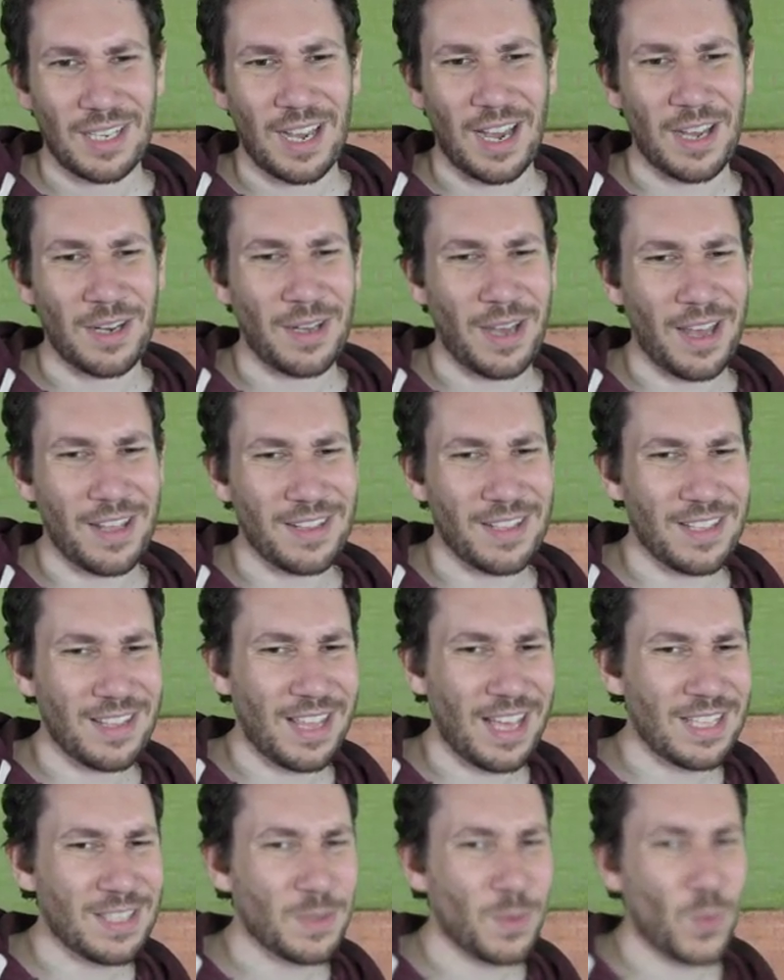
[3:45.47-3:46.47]

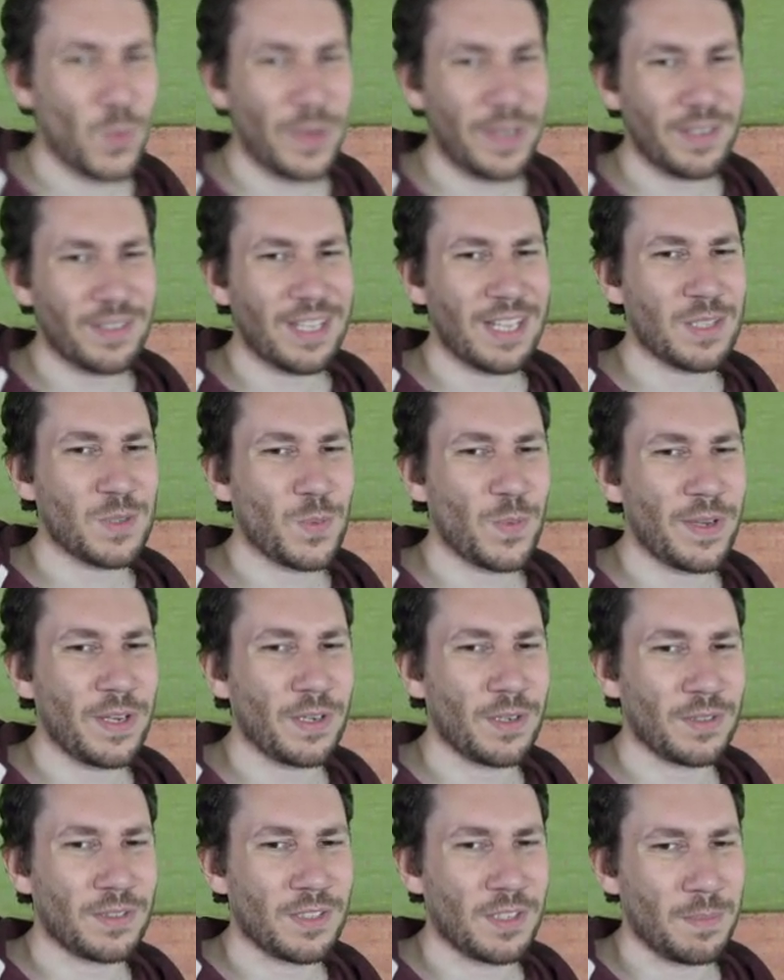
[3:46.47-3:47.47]
That's
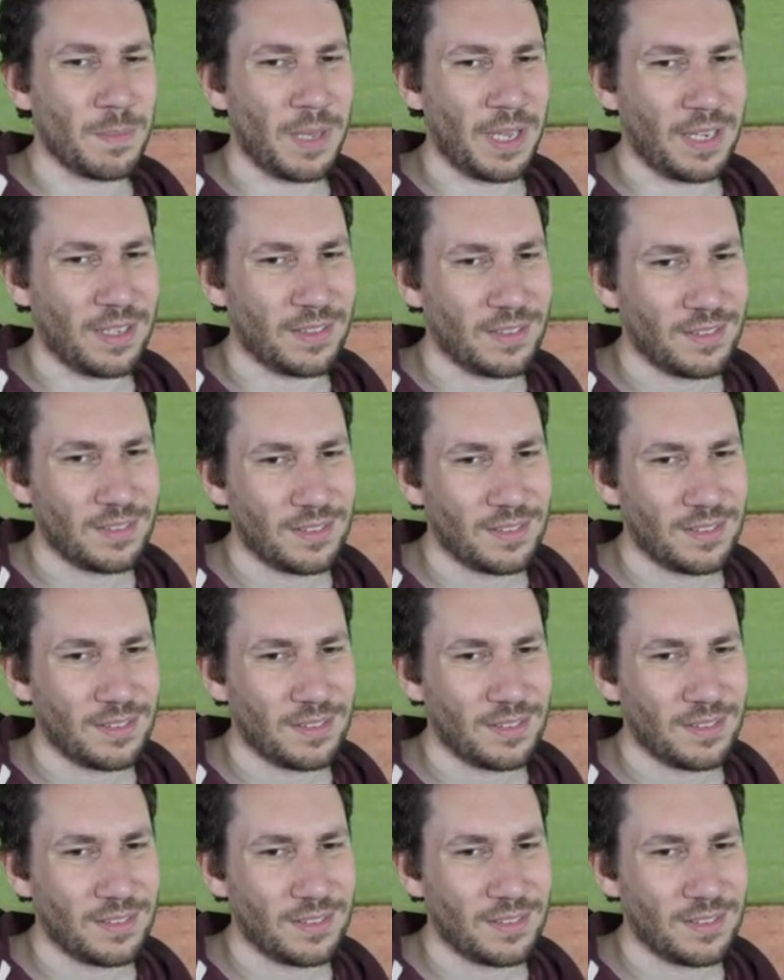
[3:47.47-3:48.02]
weird to me.